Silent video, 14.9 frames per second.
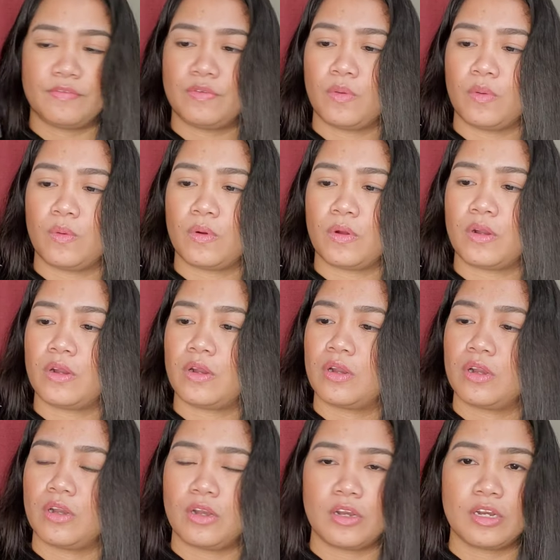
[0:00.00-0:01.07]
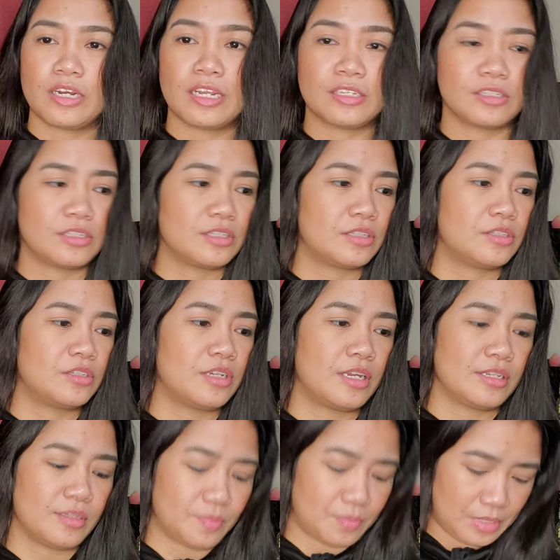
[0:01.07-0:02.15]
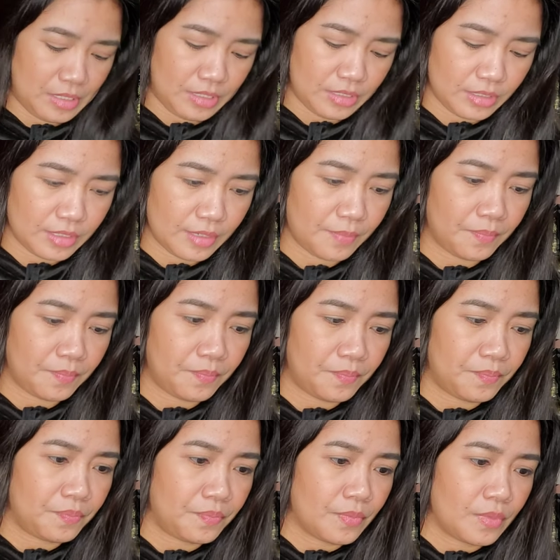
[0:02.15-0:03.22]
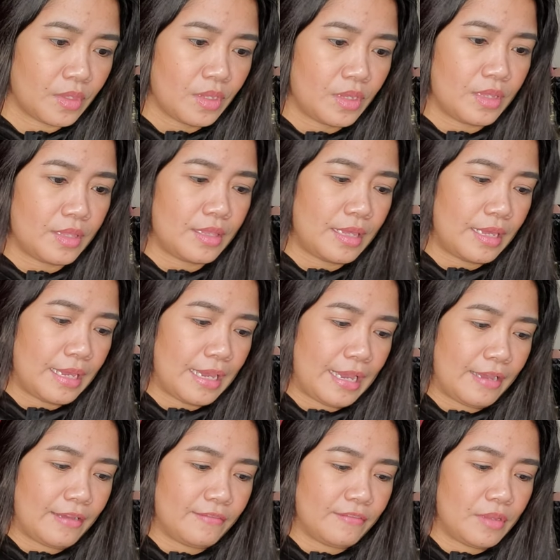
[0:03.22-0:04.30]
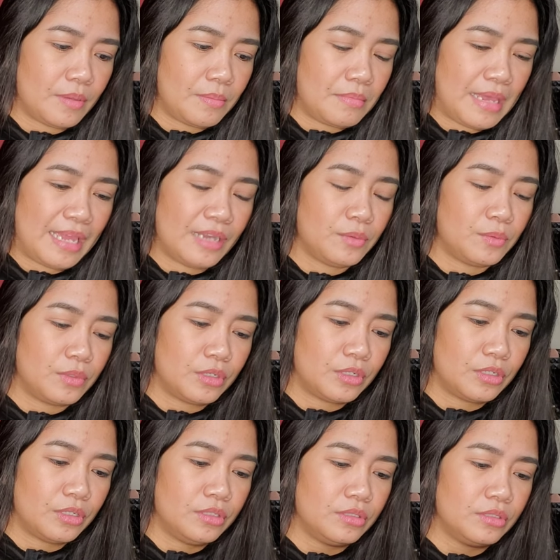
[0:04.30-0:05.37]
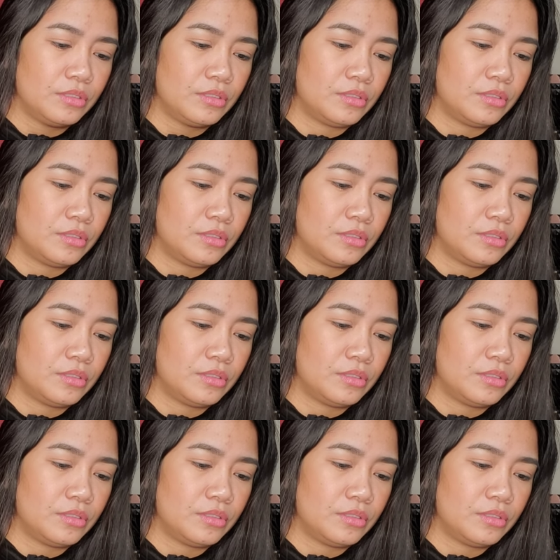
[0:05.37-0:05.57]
for the chest piece they have manual.